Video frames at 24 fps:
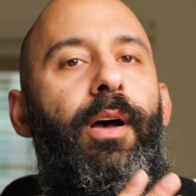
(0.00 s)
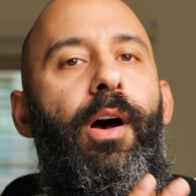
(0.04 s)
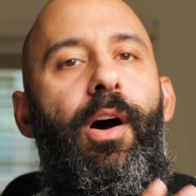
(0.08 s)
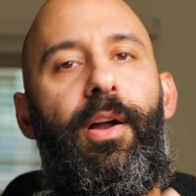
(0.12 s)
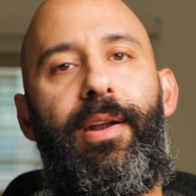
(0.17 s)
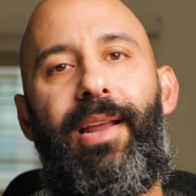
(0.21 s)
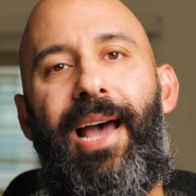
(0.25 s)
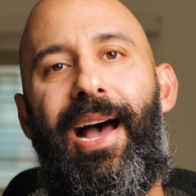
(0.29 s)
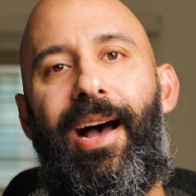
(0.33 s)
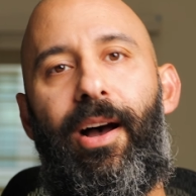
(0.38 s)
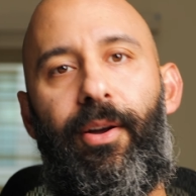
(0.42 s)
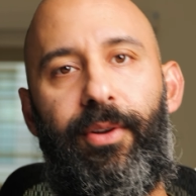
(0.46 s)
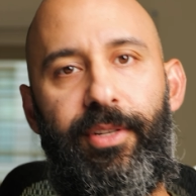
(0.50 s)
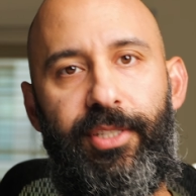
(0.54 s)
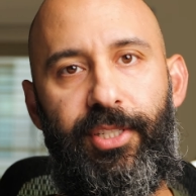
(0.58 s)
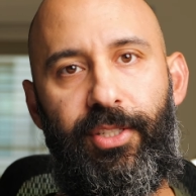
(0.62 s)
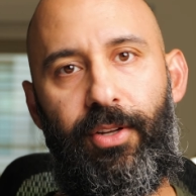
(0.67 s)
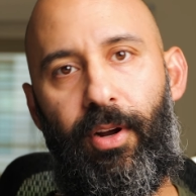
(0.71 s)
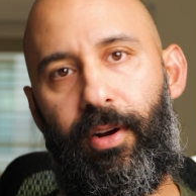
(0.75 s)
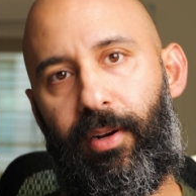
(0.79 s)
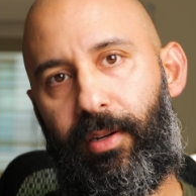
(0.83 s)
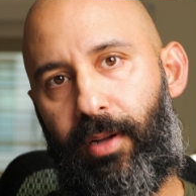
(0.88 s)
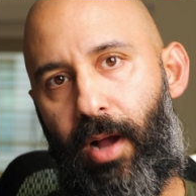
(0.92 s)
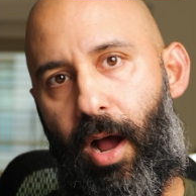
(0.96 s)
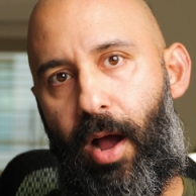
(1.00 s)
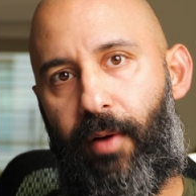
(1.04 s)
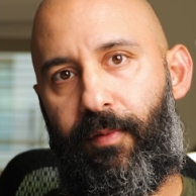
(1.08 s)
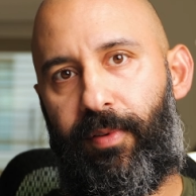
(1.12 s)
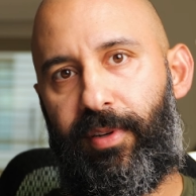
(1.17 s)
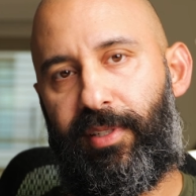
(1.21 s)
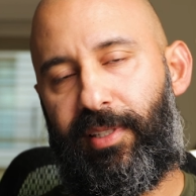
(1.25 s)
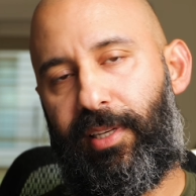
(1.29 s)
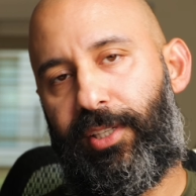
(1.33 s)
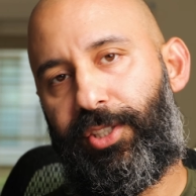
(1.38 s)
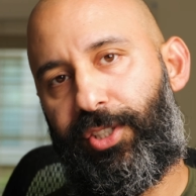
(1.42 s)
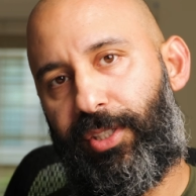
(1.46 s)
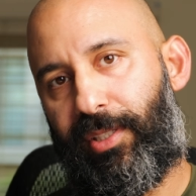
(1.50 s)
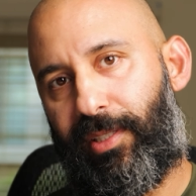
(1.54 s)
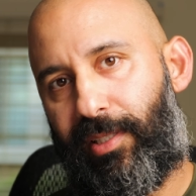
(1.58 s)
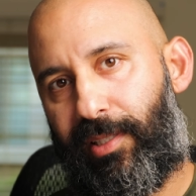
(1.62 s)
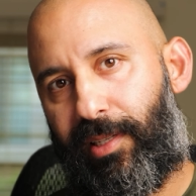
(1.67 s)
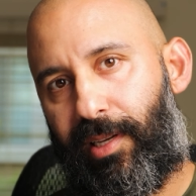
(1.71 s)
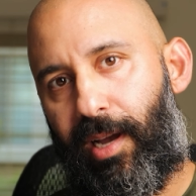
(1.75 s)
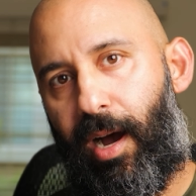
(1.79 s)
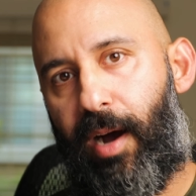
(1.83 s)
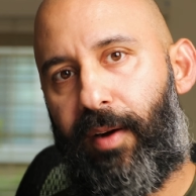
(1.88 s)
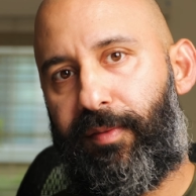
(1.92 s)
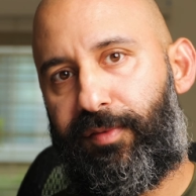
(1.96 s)
on how to start conversations
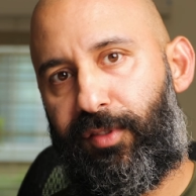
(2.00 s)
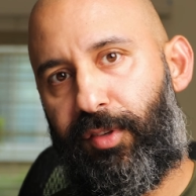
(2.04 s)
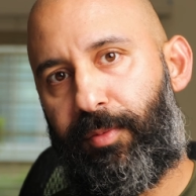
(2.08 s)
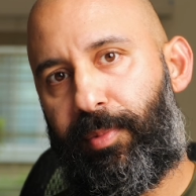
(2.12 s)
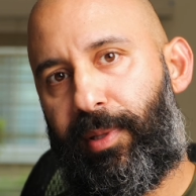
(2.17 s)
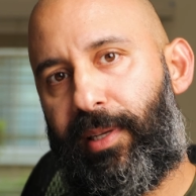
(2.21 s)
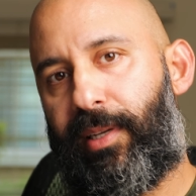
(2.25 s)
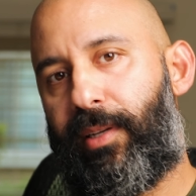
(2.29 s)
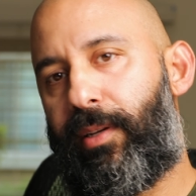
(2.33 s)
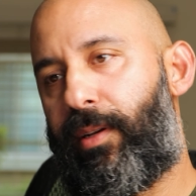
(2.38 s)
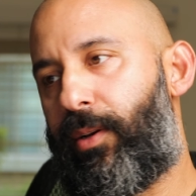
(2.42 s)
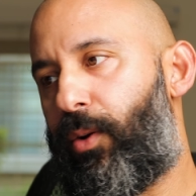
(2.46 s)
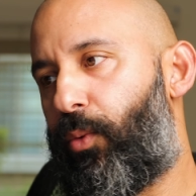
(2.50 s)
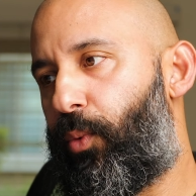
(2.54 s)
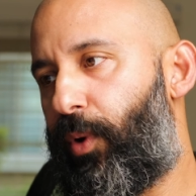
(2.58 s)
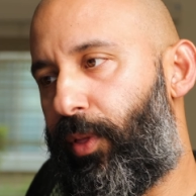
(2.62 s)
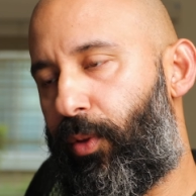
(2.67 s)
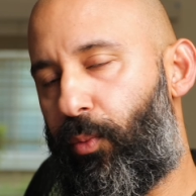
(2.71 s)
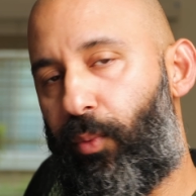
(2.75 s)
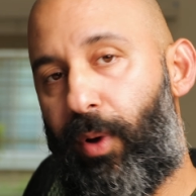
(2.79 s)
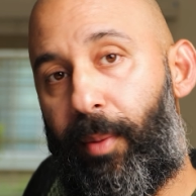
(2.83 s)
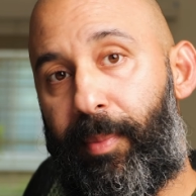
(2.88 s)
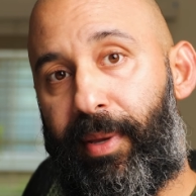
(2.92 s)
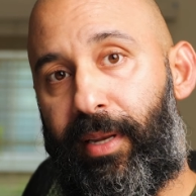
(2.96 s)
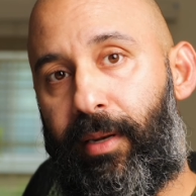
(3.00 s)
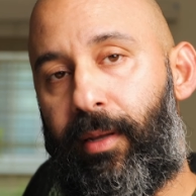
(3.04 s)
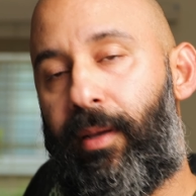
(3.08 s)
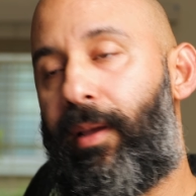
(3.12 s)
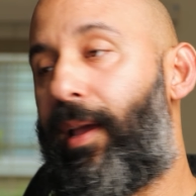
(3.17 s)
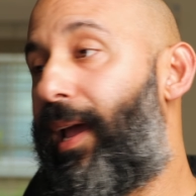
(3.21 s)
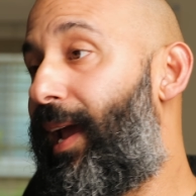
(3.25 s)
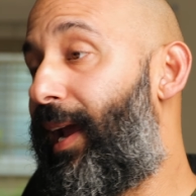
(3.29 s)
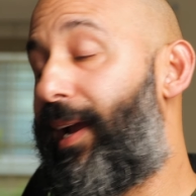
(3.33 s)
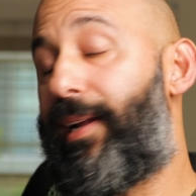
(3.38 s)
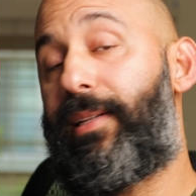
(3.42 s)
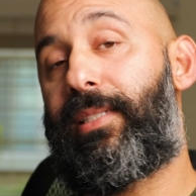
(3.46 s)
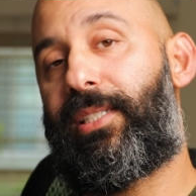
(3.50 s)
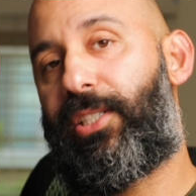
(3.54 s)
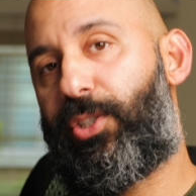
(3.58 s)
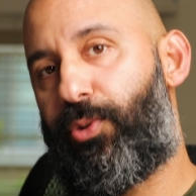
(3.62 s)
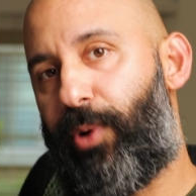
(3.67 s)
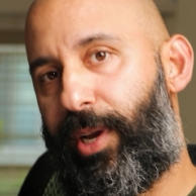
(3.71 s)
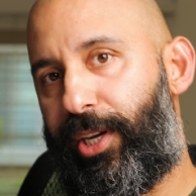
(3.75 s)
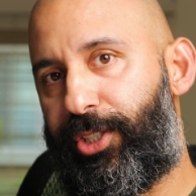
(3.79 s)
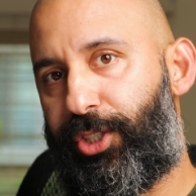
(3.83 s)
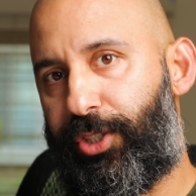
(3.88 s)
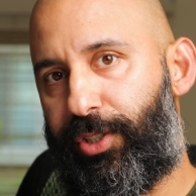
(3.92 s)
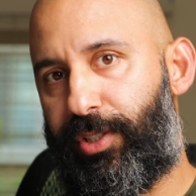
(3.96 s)
comfortably with women and
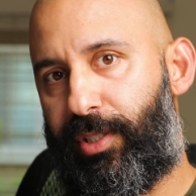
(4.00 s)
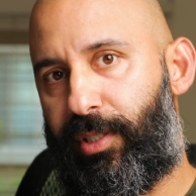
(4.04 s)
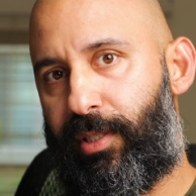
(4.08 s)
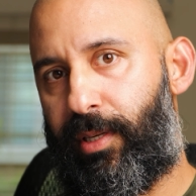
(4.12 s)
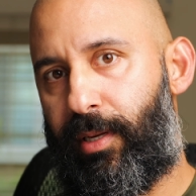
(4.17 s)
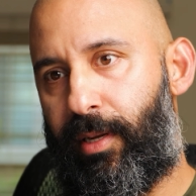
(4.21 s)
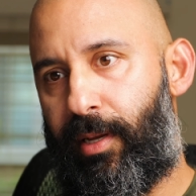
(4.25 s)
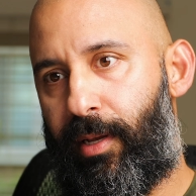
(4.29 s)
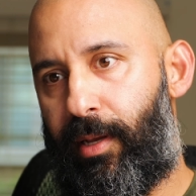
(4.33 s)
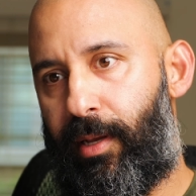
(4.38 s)
strangers.